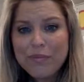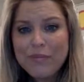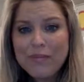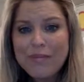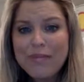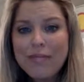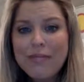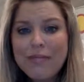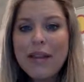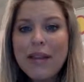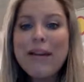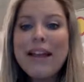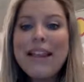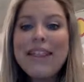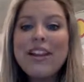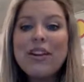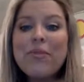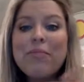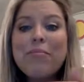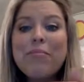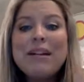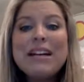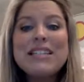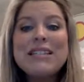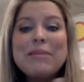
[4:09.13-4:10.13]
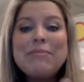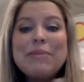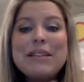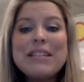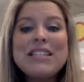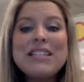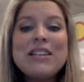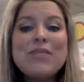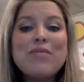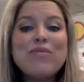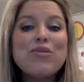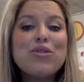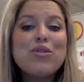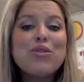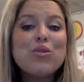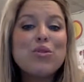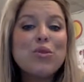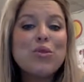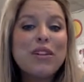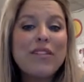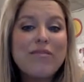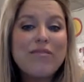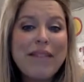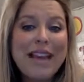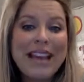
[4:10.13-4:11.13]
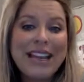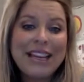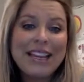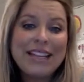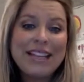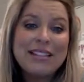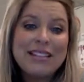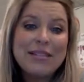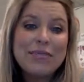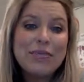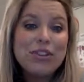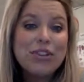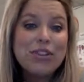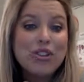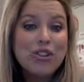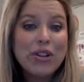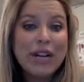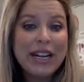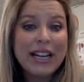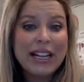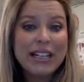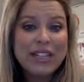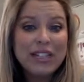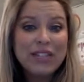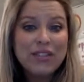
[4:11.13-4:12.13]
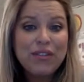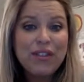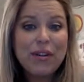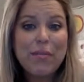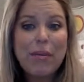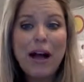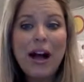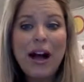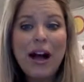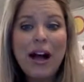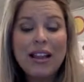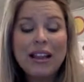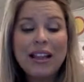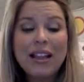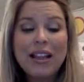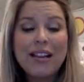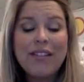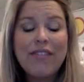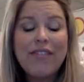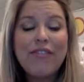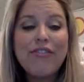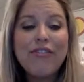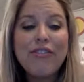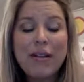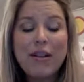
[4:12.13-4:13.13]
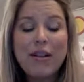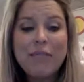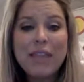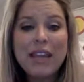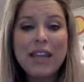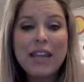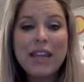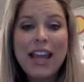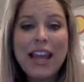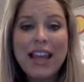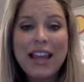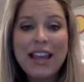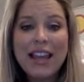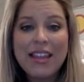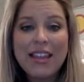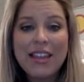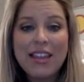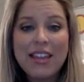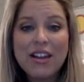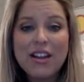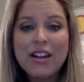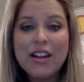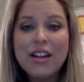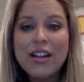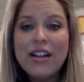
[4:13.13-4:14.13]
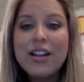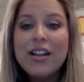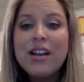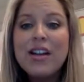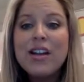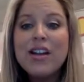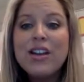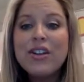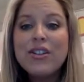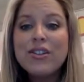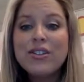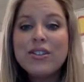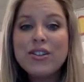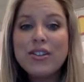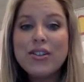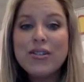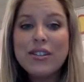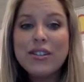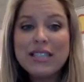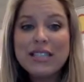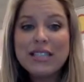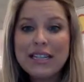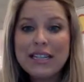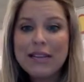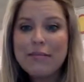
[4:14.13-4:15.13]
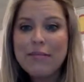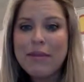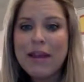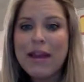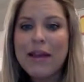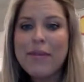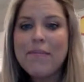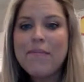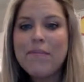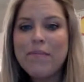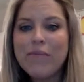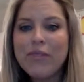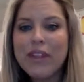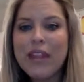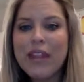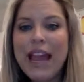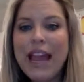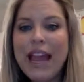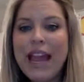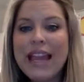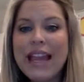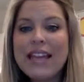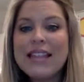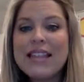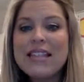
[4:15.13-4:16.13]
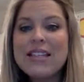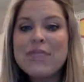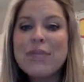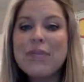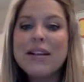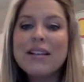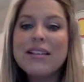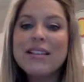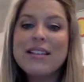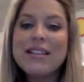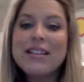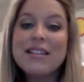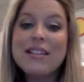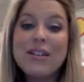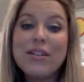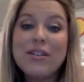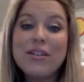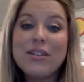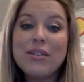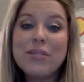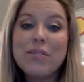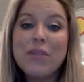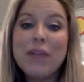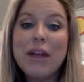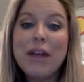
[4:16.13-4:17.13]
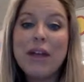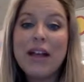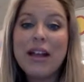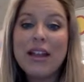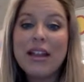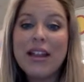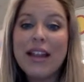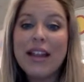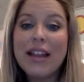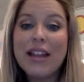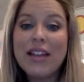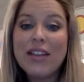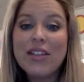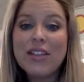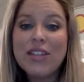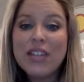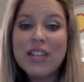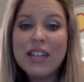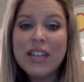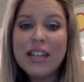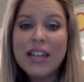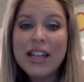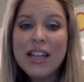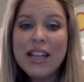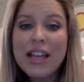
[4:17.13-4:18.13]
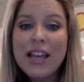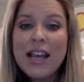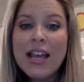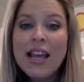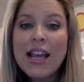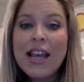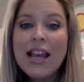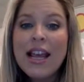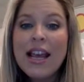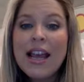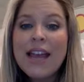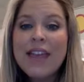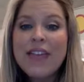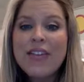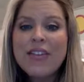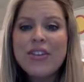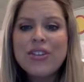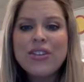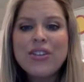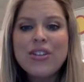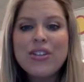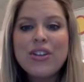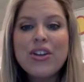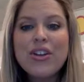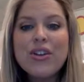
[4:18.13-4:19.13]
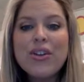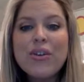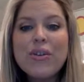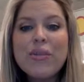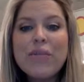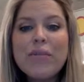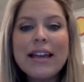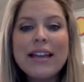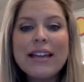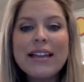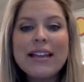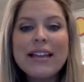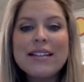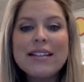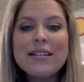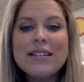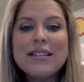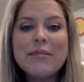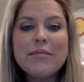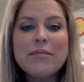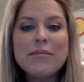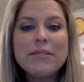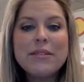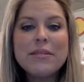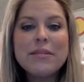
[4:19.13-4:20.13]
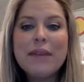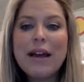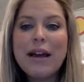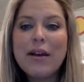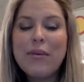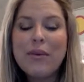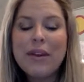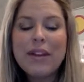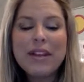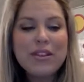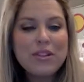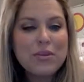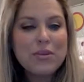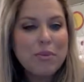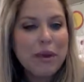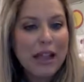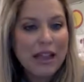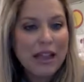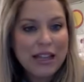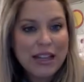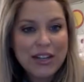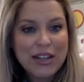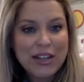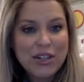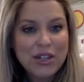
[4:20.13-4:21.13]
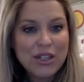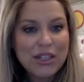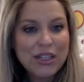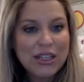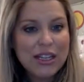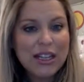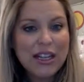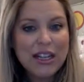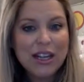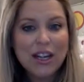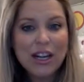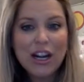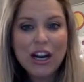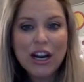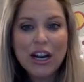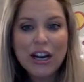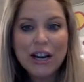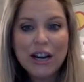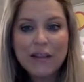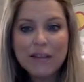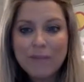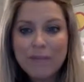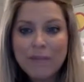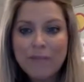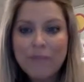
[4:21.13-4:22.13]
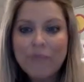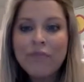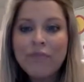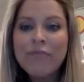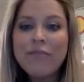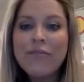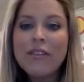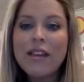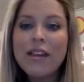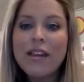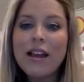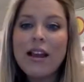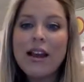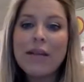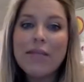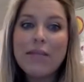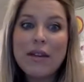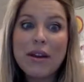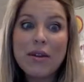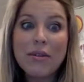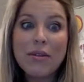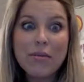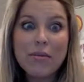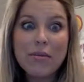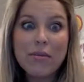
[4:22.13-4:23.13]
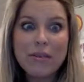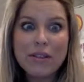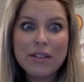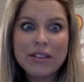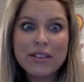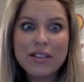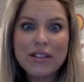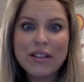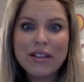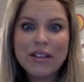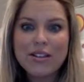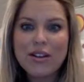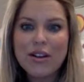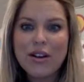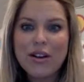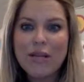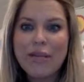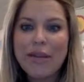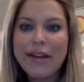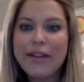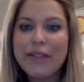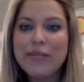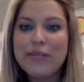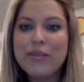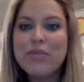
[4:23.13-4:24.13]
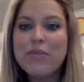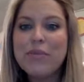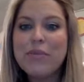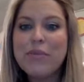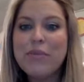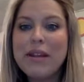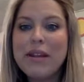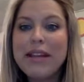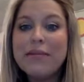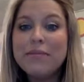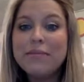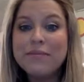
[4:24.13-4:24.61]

But there must be some sort of mechanism to transfer pollen from the anther to the stigma, okay? And this process is known as pollination. And there's two mechanisms by which pollination can occur that our book's going to talk about, which would be